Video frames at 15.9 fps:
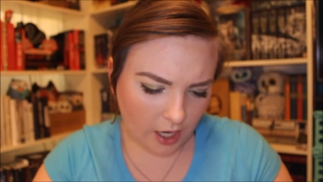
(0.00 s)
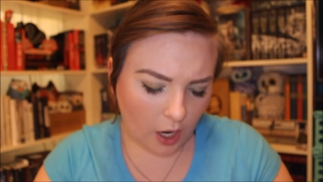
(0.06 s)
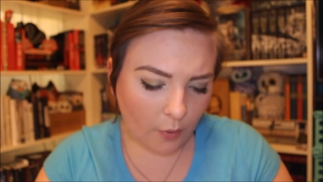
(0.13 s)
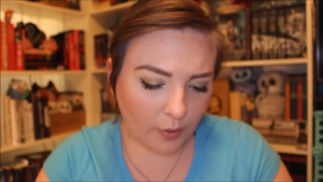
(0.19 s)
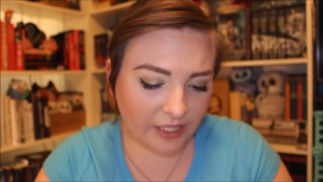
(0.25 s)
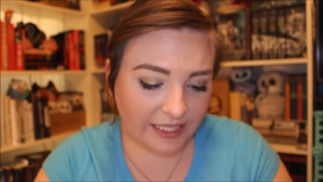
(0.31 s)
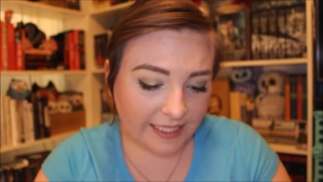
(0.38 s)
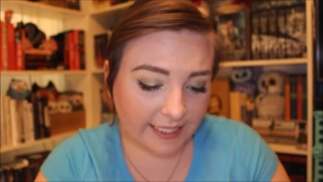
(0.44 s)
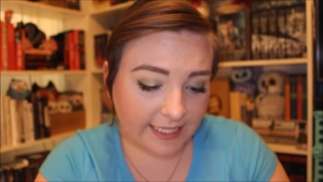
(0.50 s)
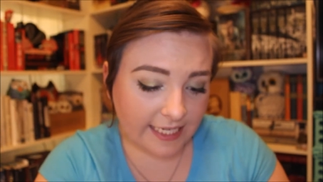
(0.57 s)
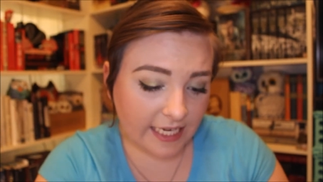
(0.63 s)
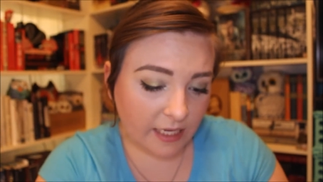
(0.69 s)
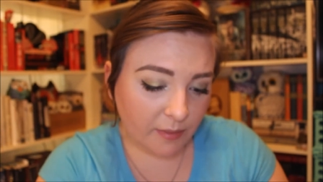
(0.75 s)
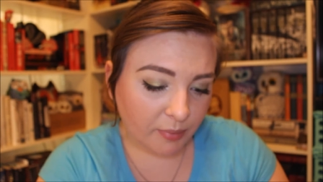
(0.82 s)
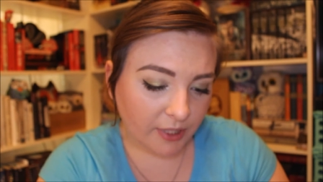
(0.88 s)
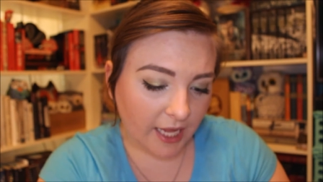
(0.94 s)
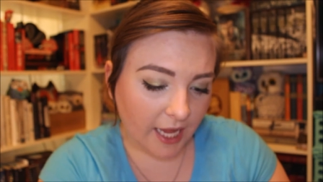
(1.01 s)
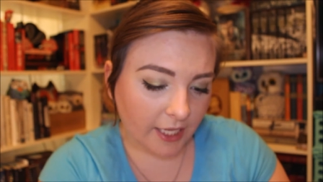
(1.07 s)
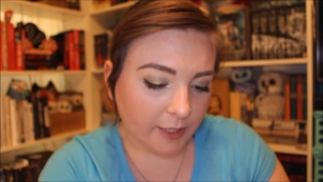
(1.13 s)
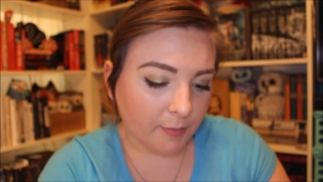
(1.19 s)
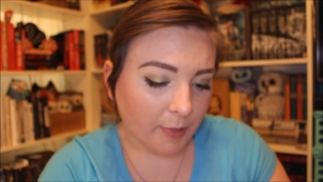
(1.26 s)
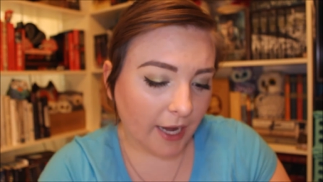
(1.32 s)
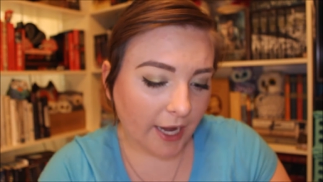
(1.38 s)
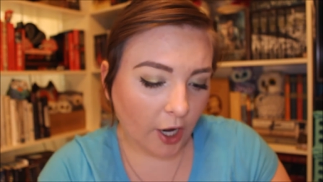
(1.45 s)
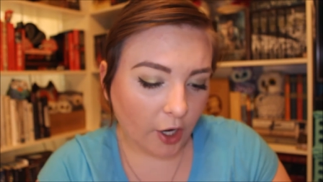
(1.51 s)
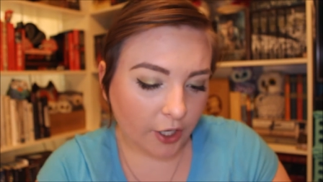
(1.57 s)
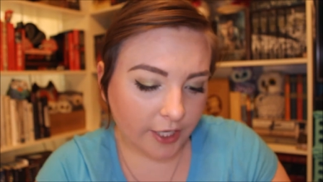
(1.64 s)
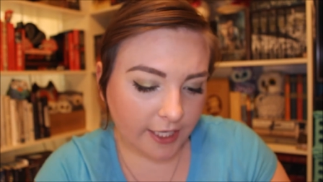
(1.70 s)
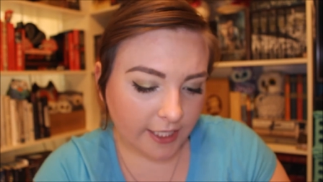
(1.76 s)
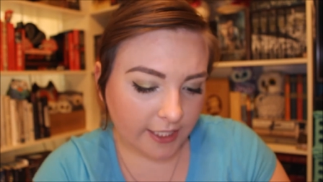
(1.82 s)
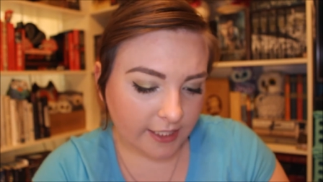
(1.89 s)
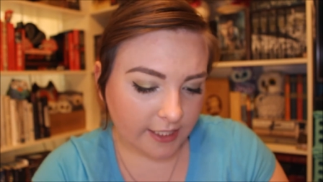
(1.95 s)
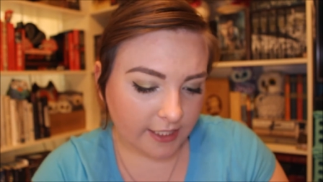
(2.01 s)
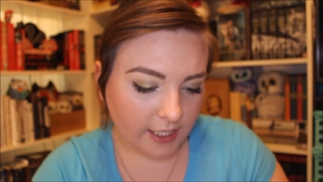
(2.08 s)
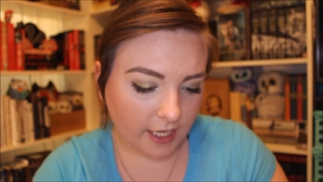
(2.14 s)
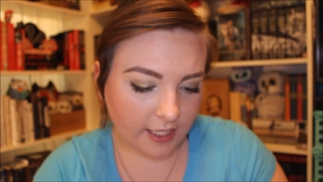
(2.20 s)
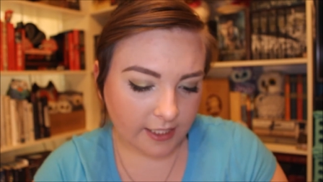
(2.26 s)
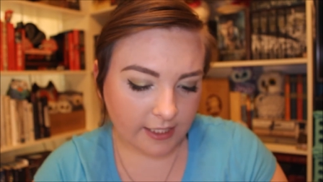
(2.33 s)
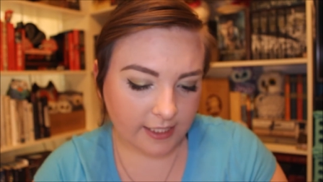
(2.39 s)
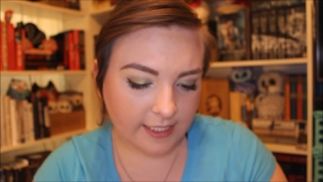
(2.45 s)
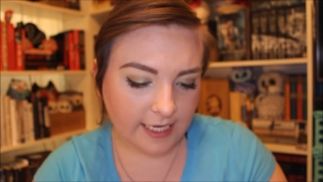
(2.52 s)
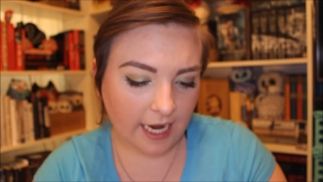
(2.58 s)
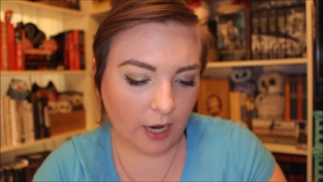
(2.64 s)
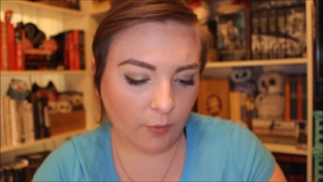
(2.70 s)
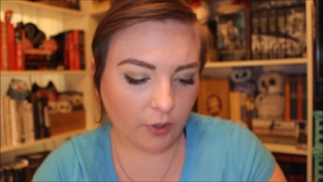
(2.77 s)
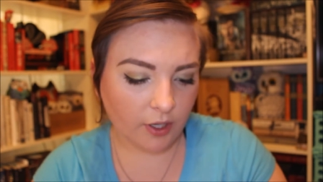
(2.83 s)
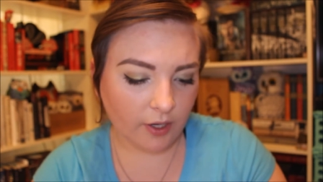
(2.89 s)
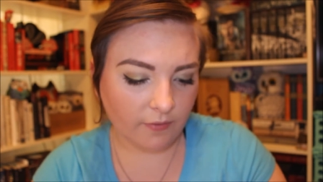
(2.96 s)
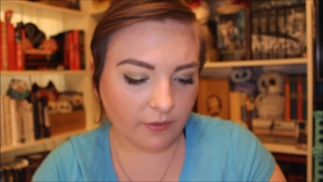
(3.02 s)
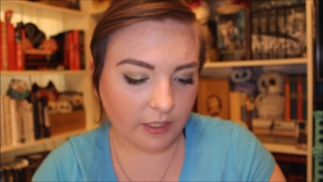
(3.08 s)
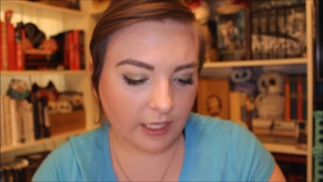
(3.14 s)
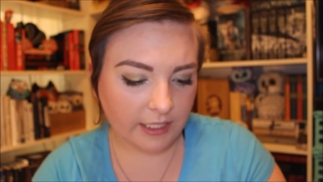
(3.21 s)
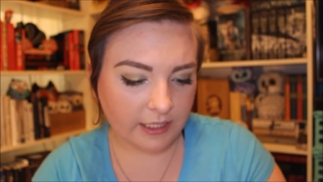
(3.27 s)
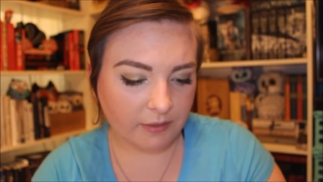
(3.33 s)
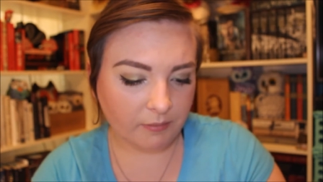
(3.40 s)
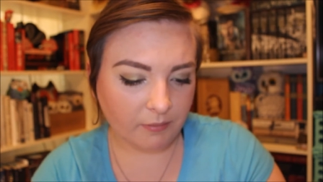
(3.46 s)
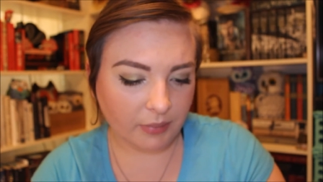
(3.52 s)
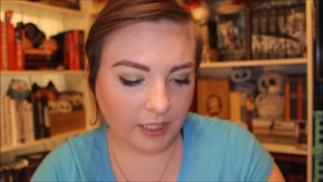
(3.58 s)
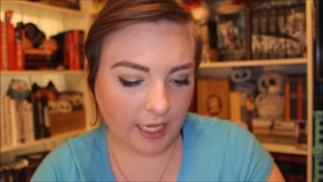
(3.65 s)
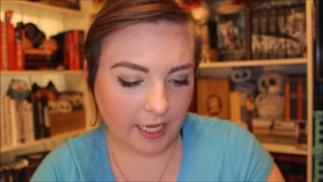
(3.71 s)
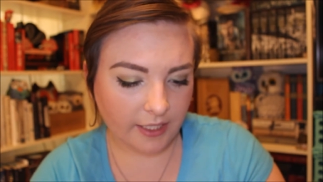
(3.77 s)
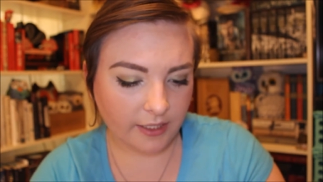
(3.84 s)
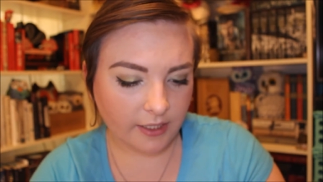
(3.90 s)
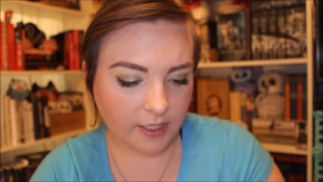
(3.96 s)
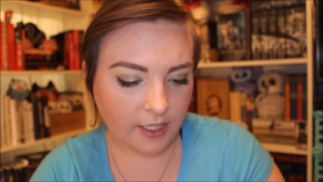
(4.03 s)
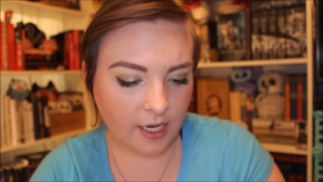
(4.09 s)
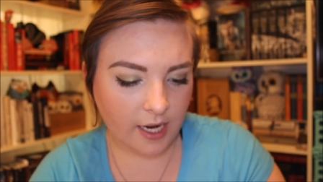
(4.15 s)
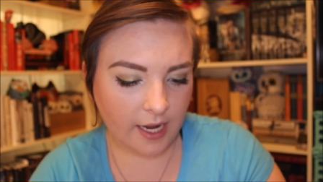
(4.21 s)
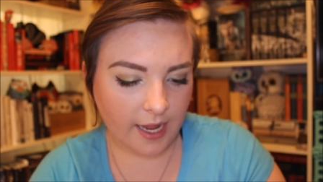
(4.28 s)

Oh, it's a tea blend by Harney & Sons, Tower of London blend.